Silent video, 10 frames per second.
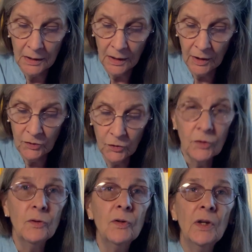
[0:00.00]

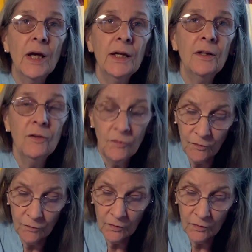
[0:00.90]
Under Knight of